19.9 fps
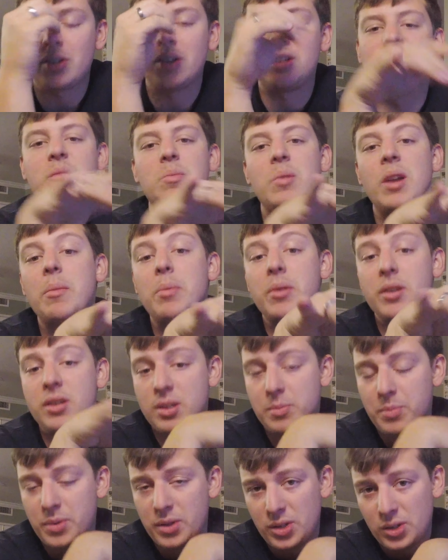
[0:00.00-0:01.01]
is, but I'll put it
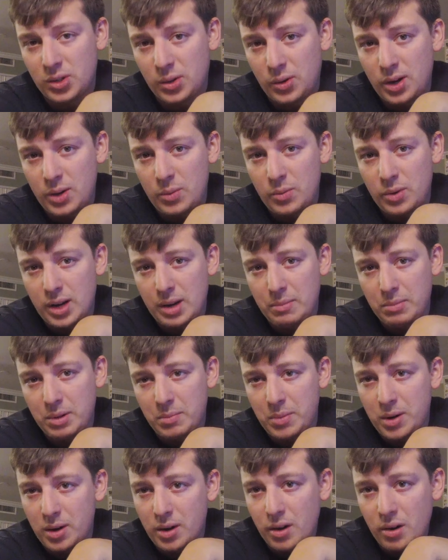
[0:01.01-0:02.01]
up on the screen when I'm
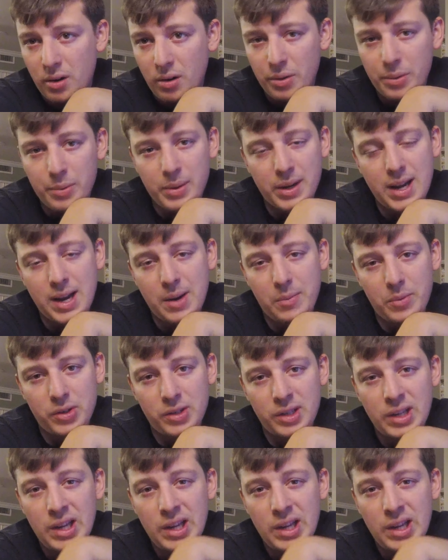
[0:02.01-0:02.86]
comparing all three cameras